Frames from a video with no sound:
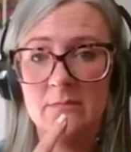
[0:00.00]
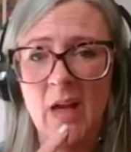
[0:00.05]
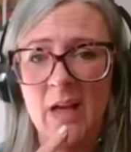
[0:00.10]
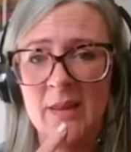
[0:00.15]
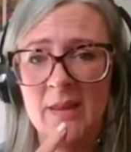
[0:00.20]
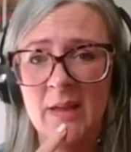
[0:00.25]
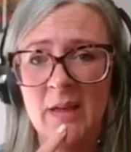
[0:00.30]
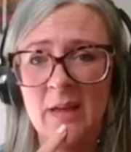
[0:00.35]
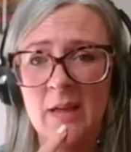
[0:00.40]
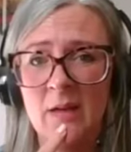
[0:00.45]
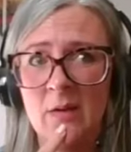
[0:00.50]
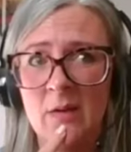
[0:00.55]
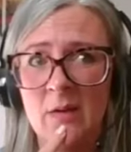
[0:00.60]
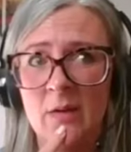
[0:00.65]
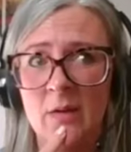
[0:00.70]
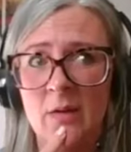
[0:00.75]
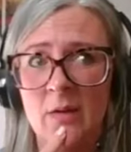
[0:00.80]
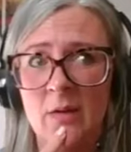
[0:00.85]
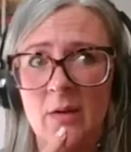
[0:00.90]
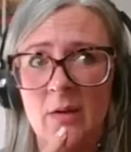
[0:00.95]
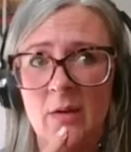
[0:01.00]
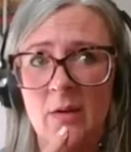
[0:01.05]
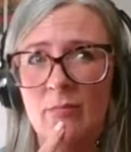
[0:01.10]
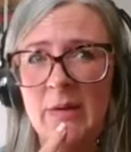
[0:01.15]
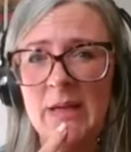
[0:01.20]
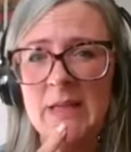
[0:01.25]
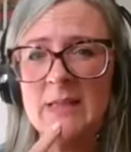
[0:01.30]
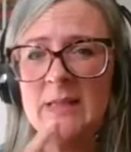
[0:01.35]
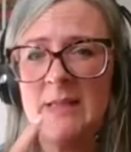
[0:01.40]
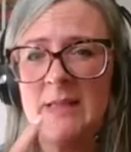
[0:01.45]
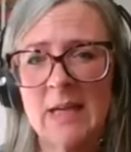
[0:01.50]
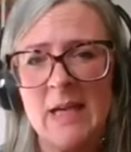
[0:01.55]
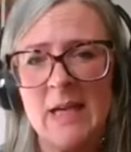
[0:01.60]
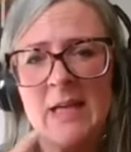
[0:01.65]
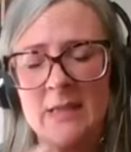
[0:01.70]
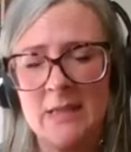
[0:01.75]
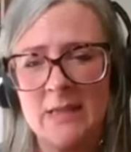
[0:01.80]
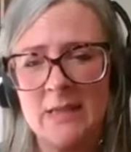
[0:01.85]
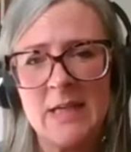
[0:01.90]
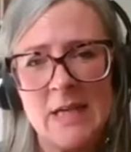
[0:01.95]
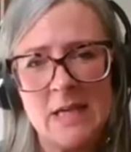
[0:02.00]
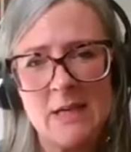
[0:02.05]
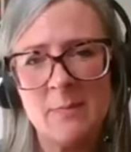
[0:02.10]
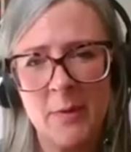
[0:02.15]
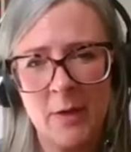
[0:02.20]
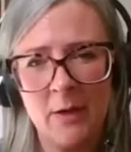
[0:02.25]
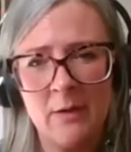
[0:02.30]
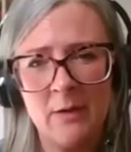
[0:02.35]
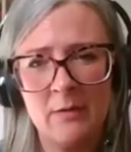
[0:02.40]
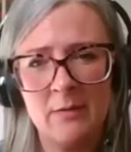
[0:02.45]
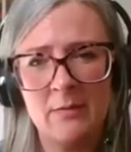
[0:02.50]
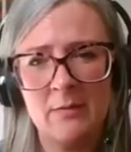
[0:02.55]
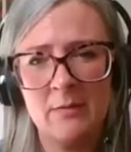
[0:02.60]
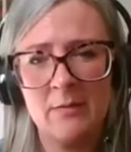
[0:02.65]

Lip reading: I think it's deeper.